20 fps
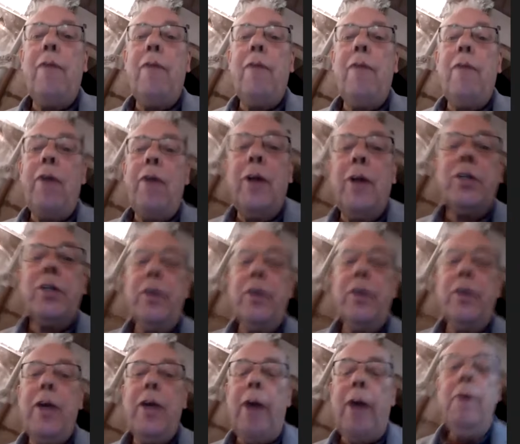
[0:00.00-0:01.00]
answered
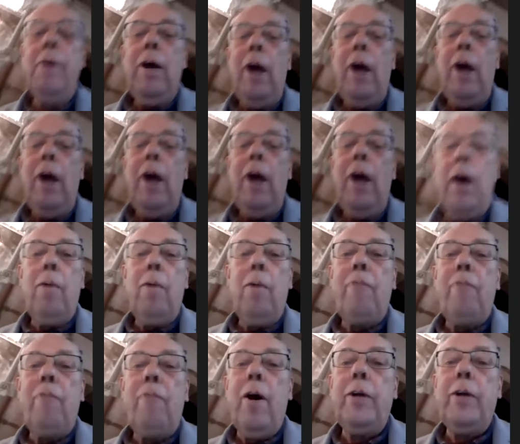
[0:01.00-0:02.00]
that,
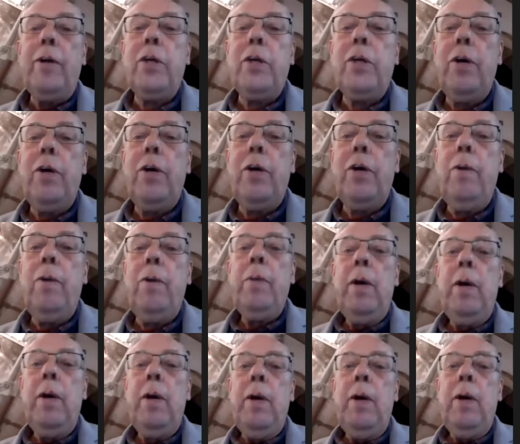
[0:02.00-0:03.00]
um, uh,
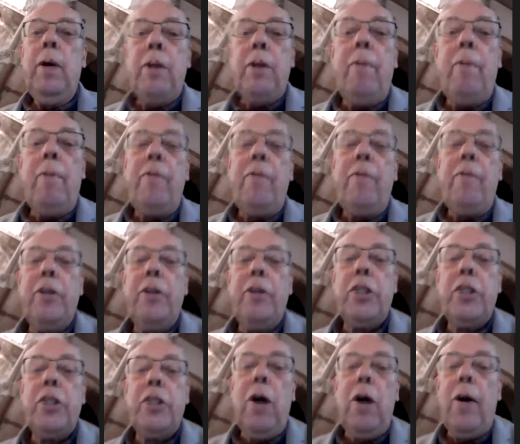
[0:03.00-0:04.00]
referring
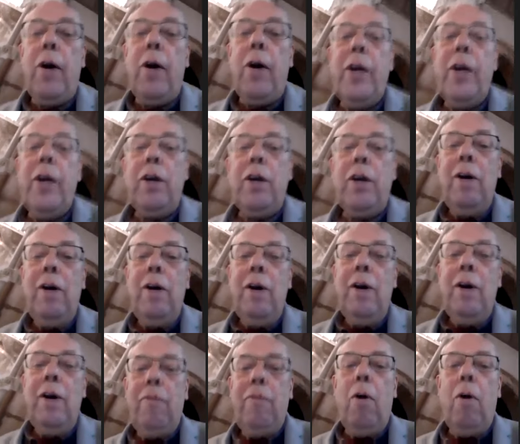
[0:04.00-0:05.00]
to some of
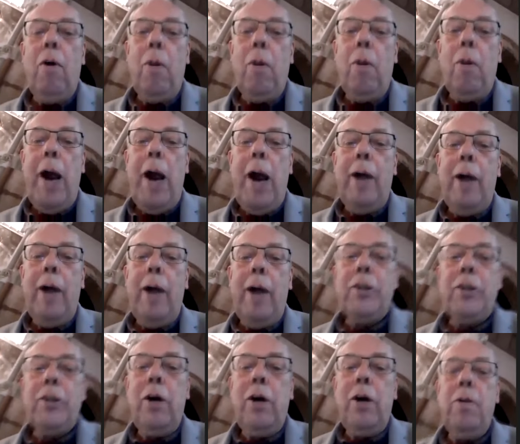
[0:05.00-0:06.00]
his Scottish
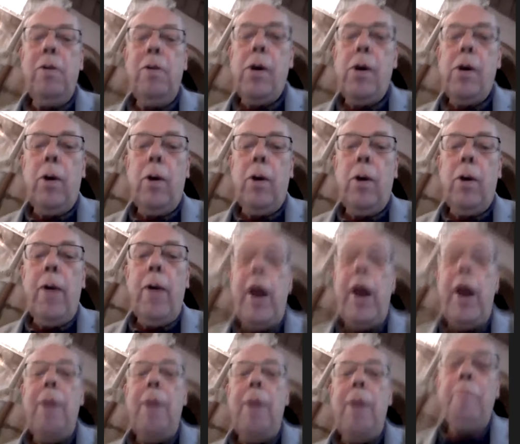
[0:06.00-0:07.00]
forebears
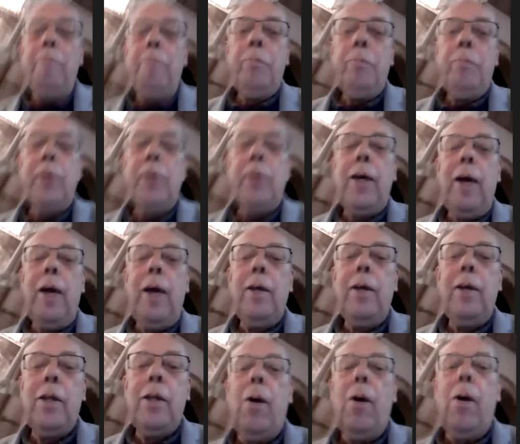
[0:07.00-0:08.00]
who were already
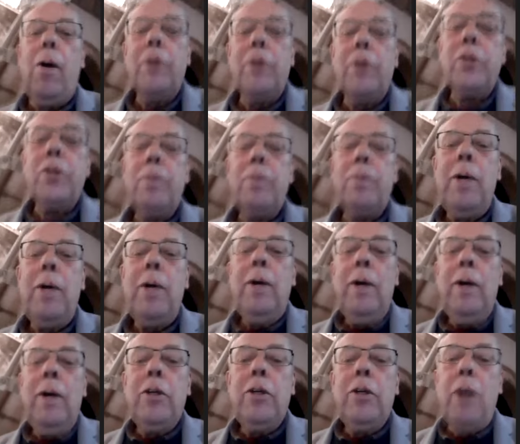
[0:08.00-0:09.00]
thinking thoughts
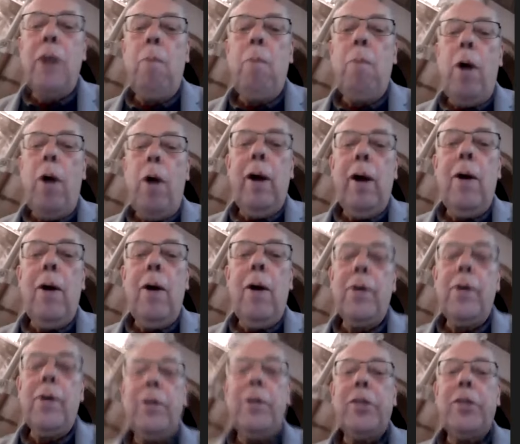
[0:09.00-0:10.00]
somewhat
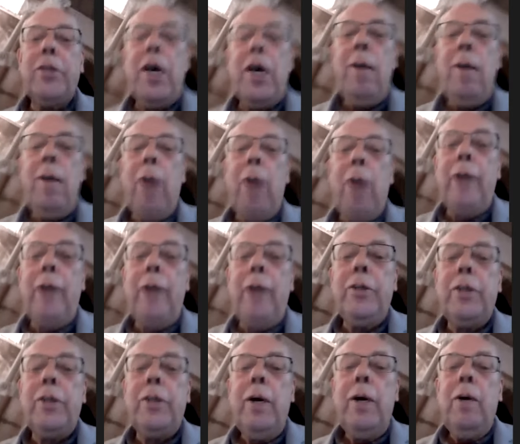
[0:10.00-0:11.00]
along the same
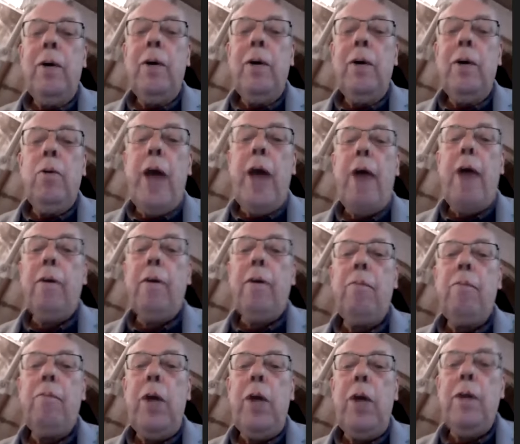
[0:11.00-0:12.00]
lines. Would that
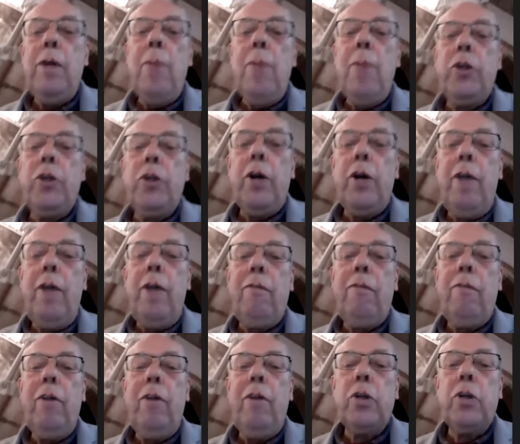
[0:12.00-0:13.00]
have been the major
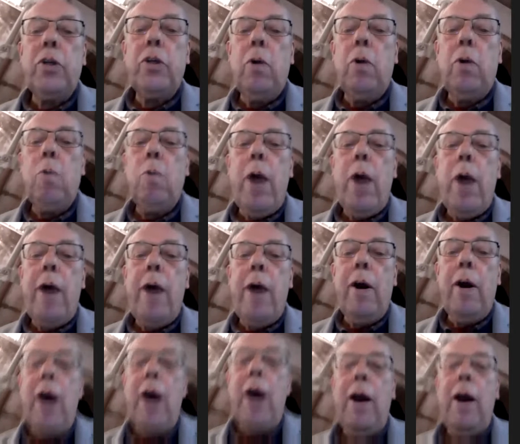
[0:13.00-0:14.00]
influence, or
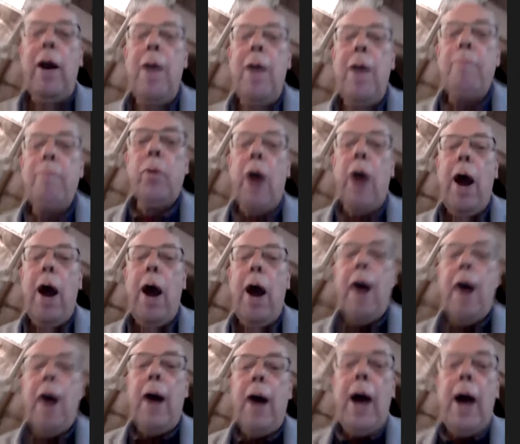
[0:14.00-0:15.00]
were there any
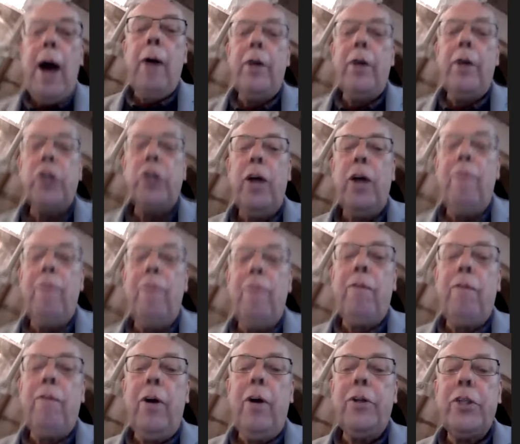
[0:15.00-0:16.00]
prior
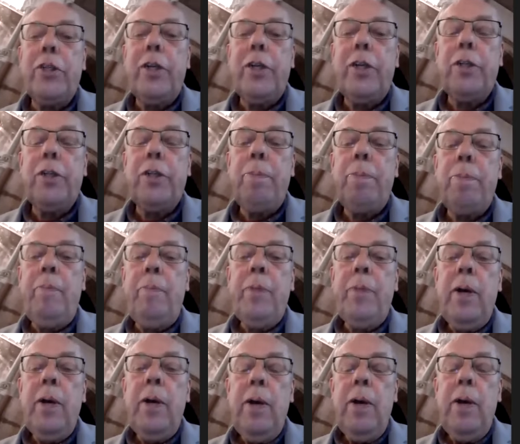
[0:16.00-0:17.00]
Irish
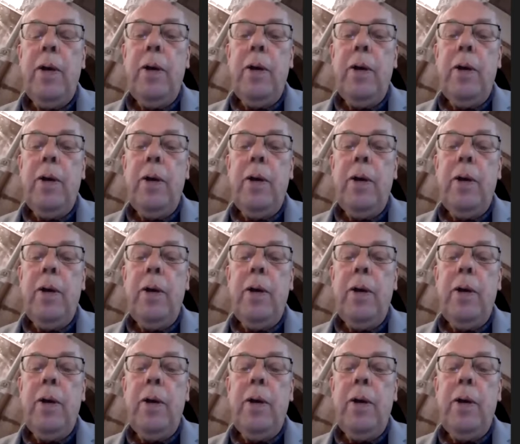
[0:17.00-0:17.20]
influences?